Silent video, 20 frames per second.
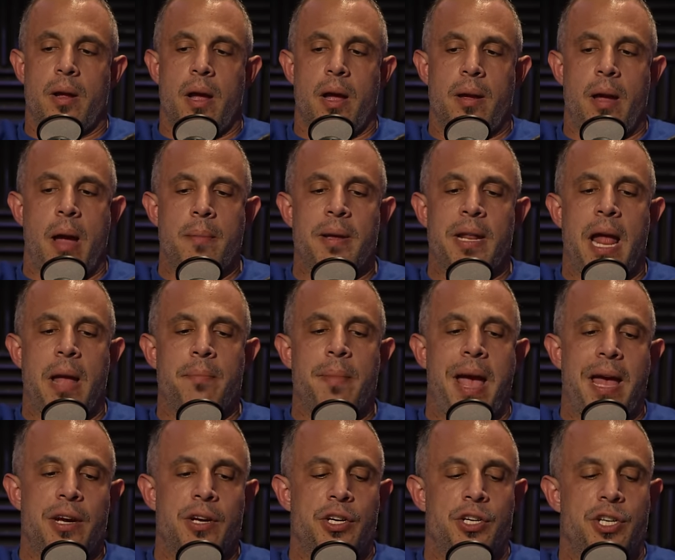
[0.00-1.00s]
I, I, mean, I
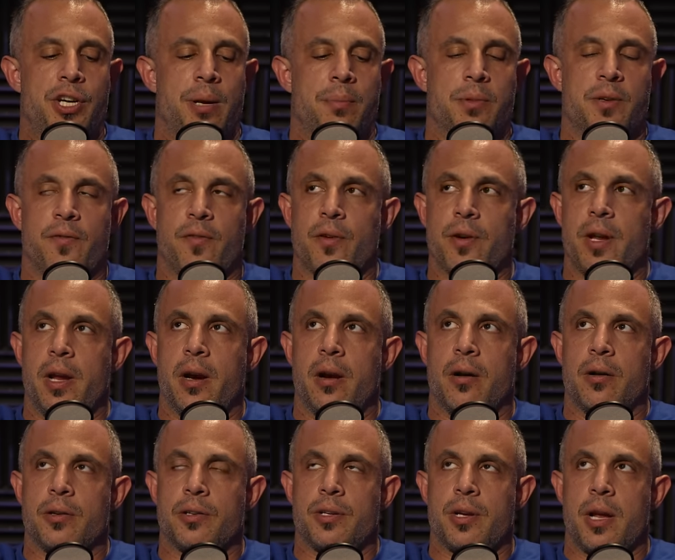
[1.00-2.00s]
managed gyms for
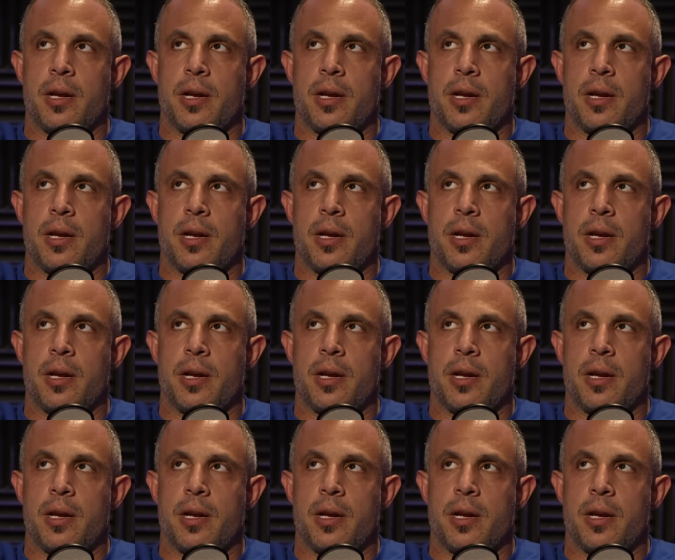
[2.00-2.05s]
years,